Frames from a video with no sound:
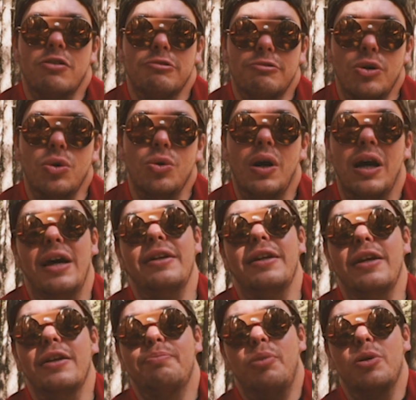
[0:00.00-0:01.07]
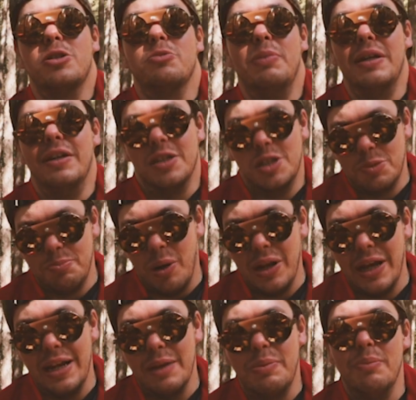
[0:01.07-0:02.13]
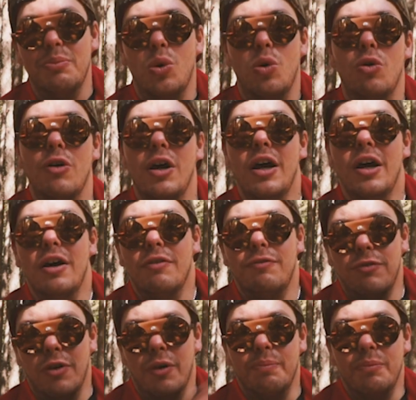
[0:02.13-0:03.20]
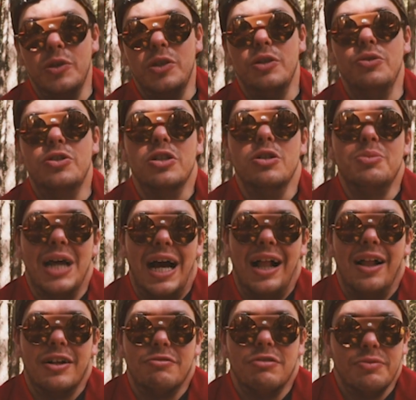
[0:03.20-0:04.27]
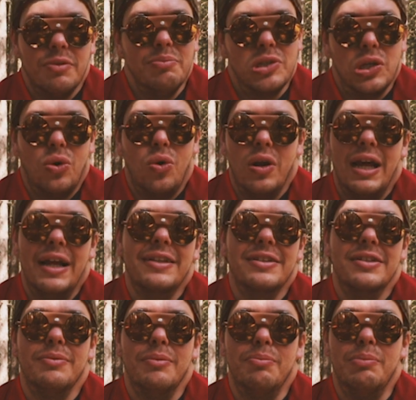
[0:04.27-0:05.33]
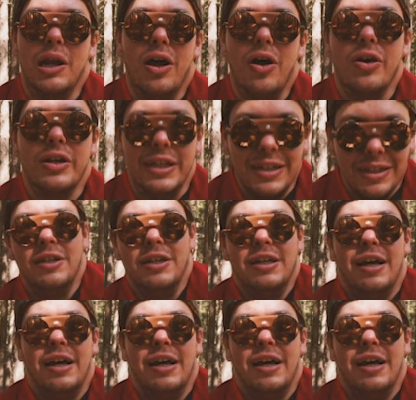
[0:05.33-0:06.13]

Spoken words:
grow, and it puts me in the spotlight a bit more from YouTube's algorithms and all that malarkey.